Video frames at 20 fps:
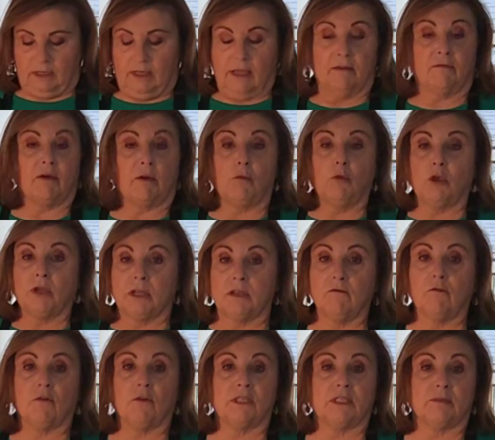If I'm looking
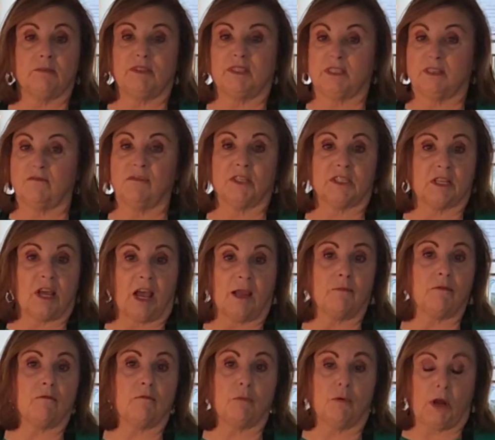for a specific type
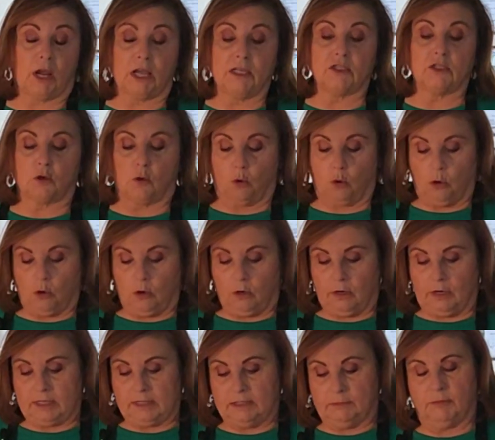of brush or
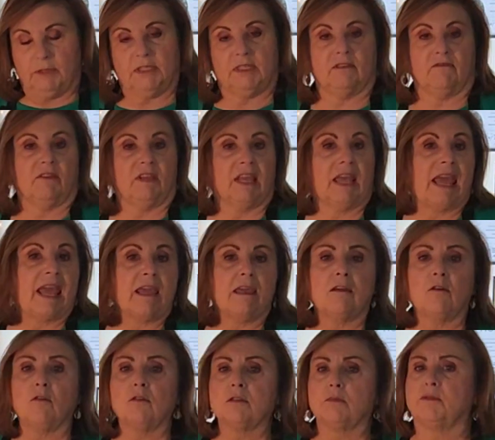a specific
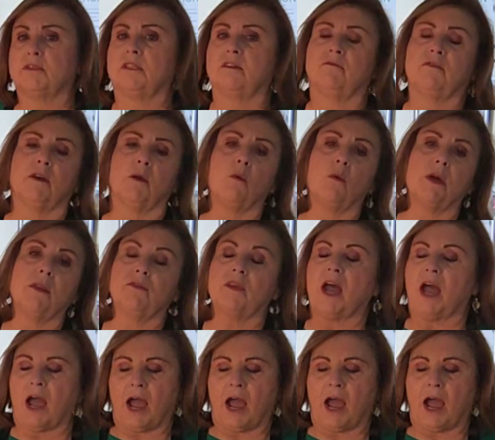angle, specific width,